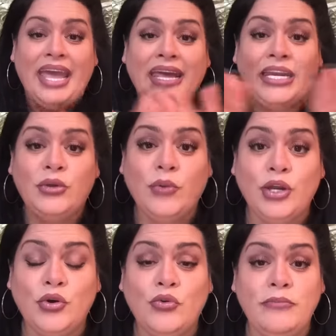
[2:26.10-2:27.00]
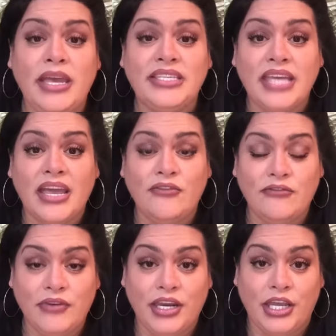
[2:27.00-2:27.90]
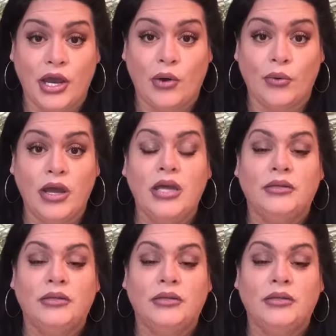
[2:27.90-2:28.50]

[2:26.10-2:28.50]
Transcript: anyone who makes a video,